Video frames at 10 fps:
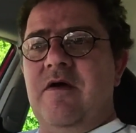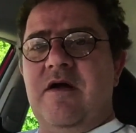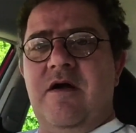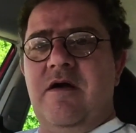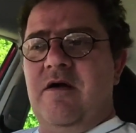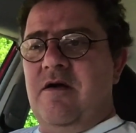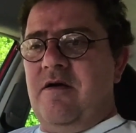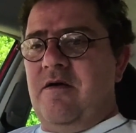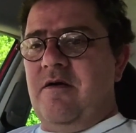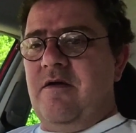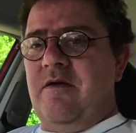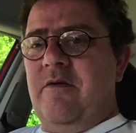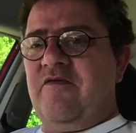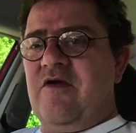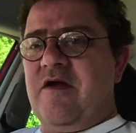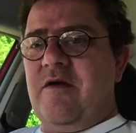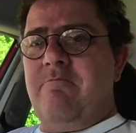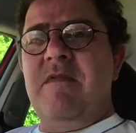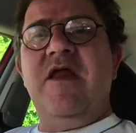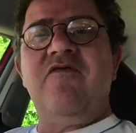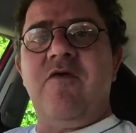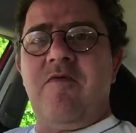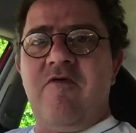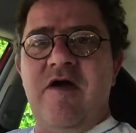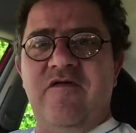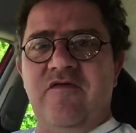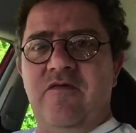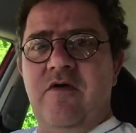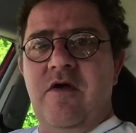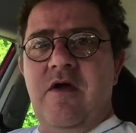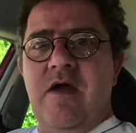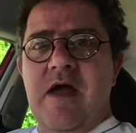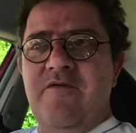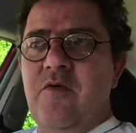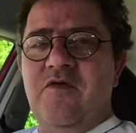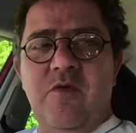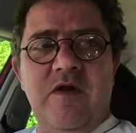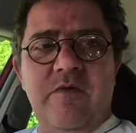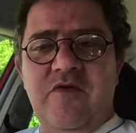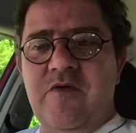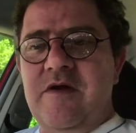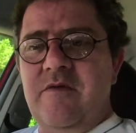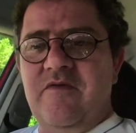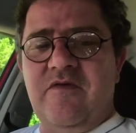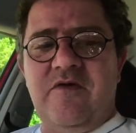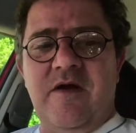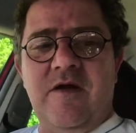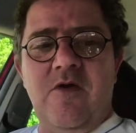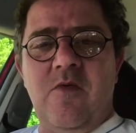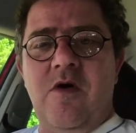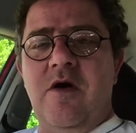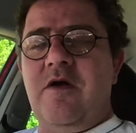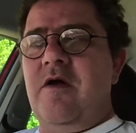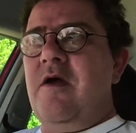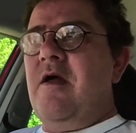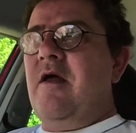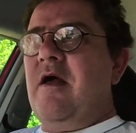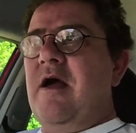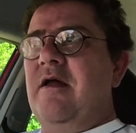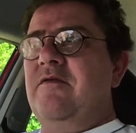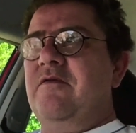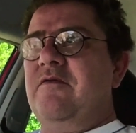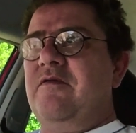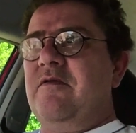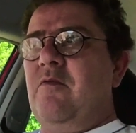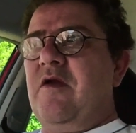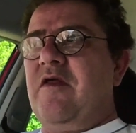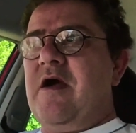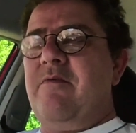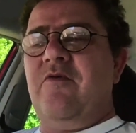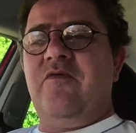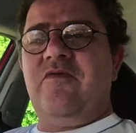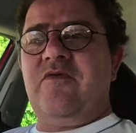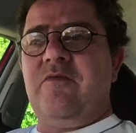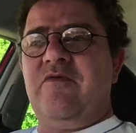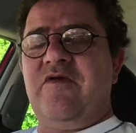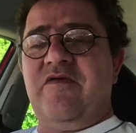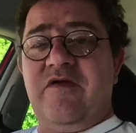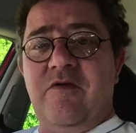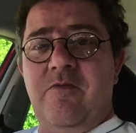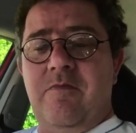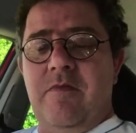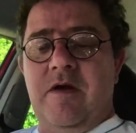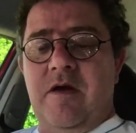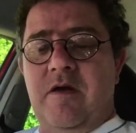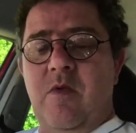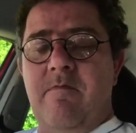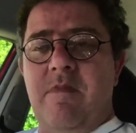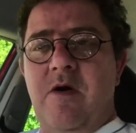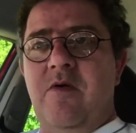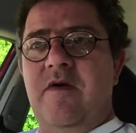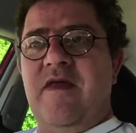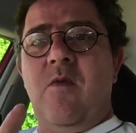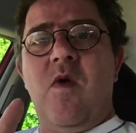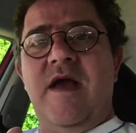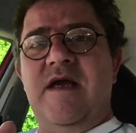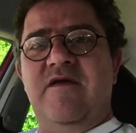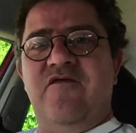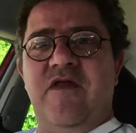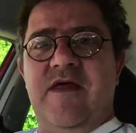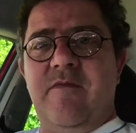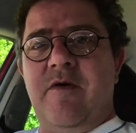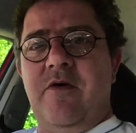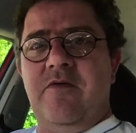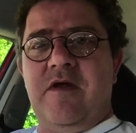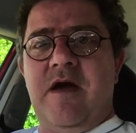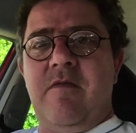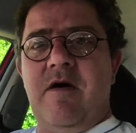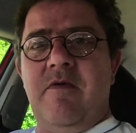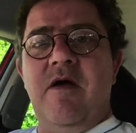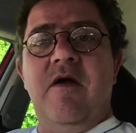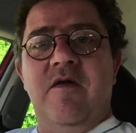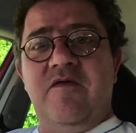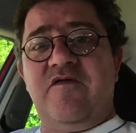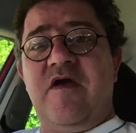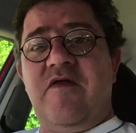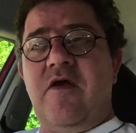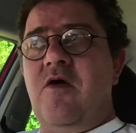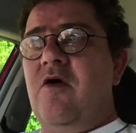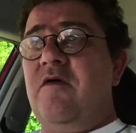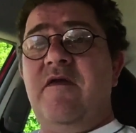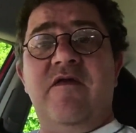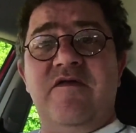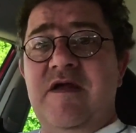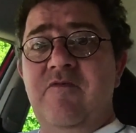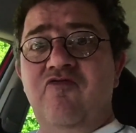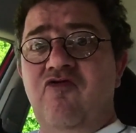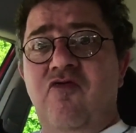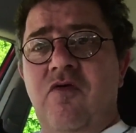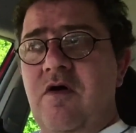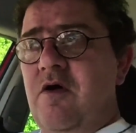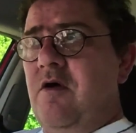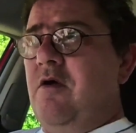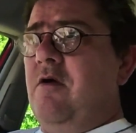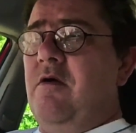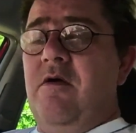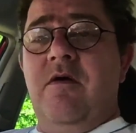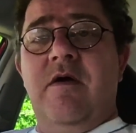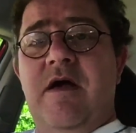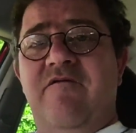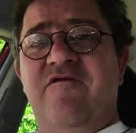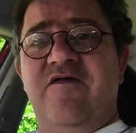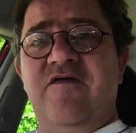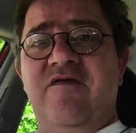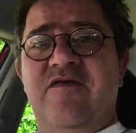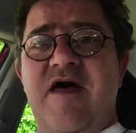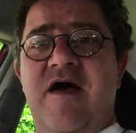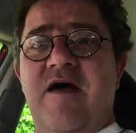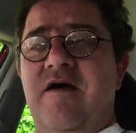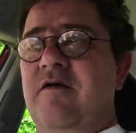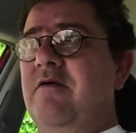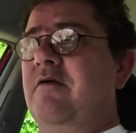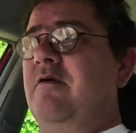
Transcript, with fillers: like a, it was like a military operation. Everyone knew what they were doing. It was just like clockwork. And one of the couples was in a single uh, one boat, and they waited for the other boat to come up. To share the lock, and the team grew. How efficient is that?